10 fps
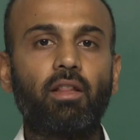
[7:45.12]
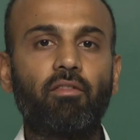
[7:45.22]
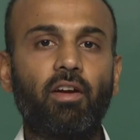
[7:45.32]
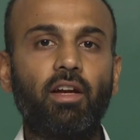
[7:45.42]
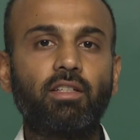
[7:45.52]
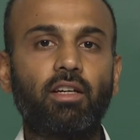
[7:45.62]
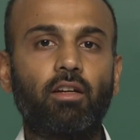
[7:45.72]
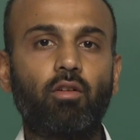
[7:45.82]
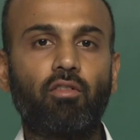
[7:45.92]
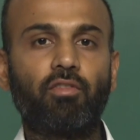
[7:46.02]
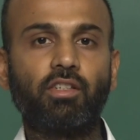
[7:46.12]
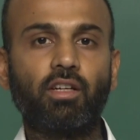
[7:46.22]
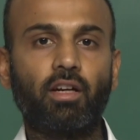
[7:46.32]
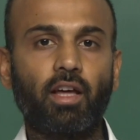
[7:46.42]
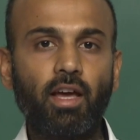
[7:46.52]
by the fading channel
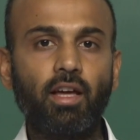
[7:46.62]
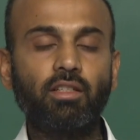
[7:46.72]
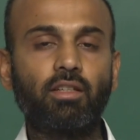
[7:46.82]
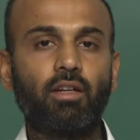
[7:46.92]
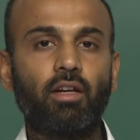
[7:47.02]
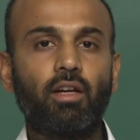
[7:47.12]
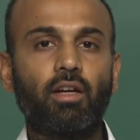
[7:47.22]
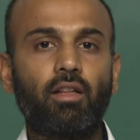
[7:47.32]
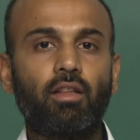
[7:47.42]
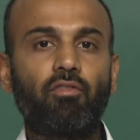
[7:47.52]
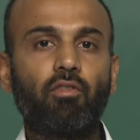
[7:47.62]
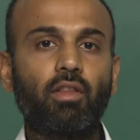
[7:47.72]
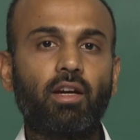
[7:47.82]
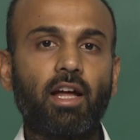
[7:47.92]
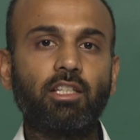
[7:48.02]
coefficient h. Therefore,
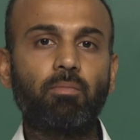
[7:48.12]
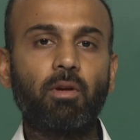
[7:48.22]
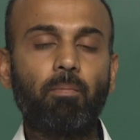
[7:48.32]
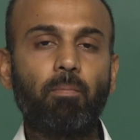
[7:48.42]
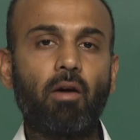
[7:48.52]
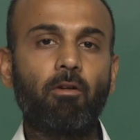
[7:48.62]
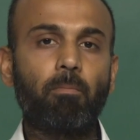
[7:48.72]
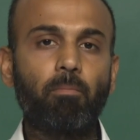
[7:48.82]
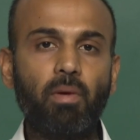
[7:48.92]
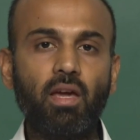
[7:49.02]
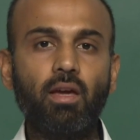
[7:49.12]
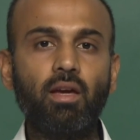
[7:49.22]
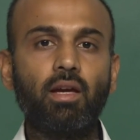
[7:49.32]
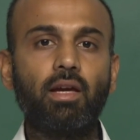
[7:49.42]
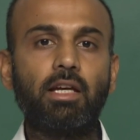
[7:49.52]
the transmit power
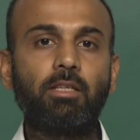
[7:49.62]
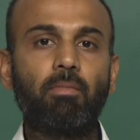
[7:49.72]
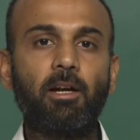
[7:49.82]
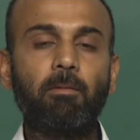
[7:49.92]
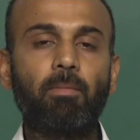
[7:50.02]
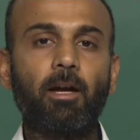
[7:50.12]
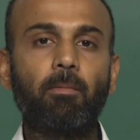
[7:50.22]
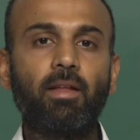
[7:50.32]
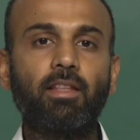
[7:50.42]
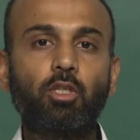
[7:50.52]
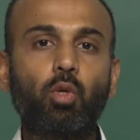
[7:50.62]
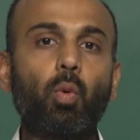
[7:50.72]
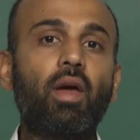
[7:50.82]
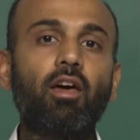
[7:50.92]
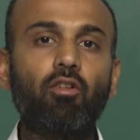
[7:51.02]
P is multiplied by the
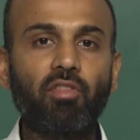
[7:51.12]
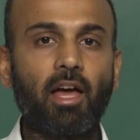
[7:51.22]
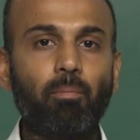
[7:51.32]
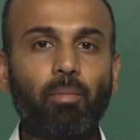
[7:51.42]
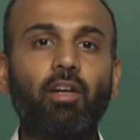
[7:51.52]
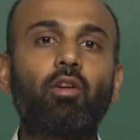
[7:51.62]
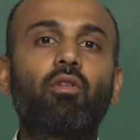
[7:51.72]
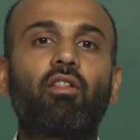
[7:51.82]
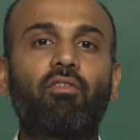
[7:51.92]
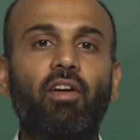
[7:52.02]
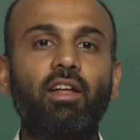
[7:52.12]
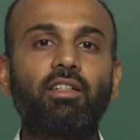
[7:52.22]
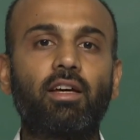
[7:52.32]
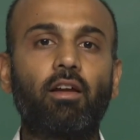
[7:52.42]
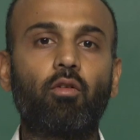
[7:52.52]
square of the amplitude of the
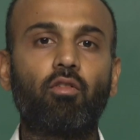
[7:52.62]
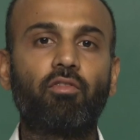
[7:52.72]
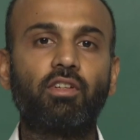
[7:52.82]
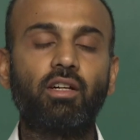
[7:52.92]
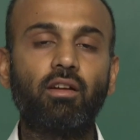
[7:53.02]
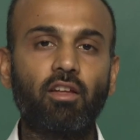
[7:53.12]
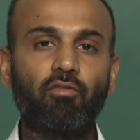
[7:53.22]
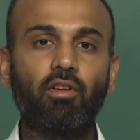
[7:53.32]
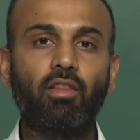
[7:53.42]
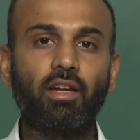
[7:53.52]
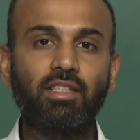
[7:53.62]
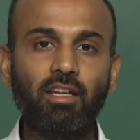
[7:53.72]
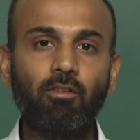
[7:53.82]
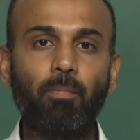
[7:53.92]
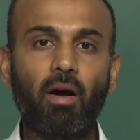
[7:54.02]
fading channel coefficient. Therefore, the
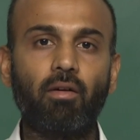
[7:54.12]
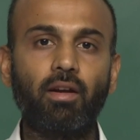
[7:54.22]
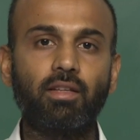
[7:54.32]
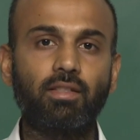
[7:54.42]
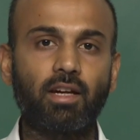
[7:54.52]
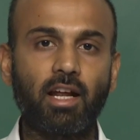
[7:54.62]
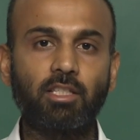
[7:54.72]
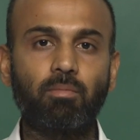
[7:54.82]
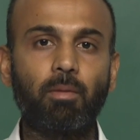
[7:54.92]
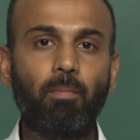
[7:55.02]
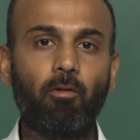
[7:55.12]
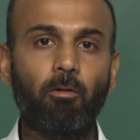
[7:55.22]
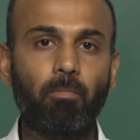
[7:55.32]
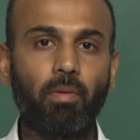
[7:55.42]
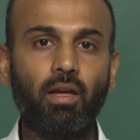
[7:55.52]
received power is the transmit
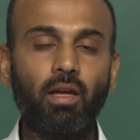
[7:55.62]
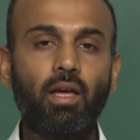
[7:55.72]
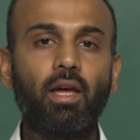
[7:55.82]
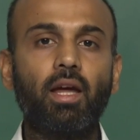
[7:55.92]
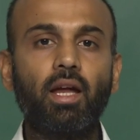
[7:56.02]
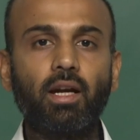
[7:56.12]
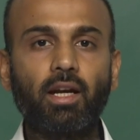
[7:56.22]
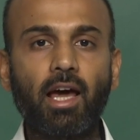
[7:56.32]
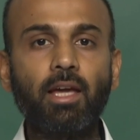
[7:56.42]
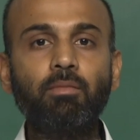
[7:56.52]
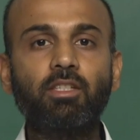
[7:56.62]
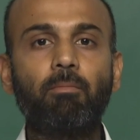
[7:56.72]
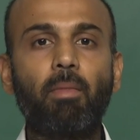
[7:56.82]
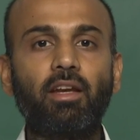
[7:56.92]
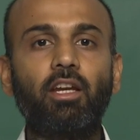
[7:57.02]
power P times
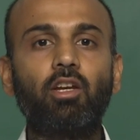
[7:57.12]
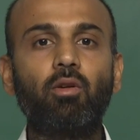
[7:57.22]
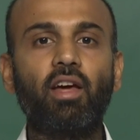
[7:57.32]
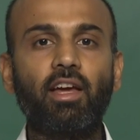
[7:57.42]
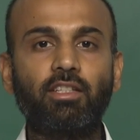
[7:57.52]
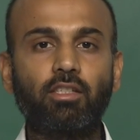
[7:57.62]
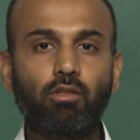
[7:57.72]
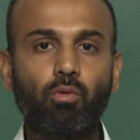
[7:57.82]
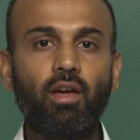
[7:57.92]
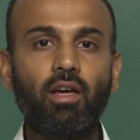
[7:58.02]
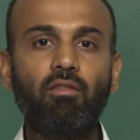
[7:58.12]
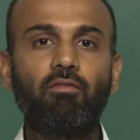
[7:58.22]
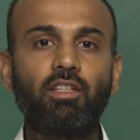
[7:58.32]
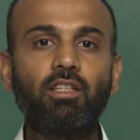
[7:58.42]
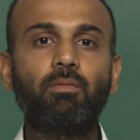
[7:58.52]
magnitude h square
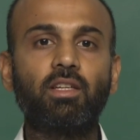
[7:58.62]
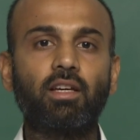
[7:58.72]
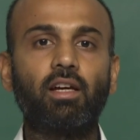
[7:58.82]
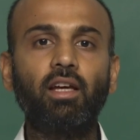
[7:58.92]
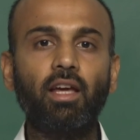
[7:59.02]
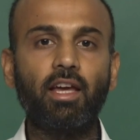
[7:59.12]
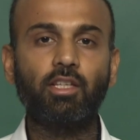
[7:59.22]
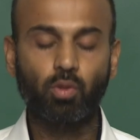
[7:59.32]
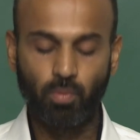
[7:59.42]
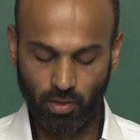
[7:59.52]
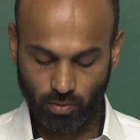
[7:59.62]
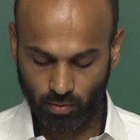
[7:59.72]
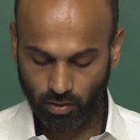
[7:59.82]
which is basically a square. So,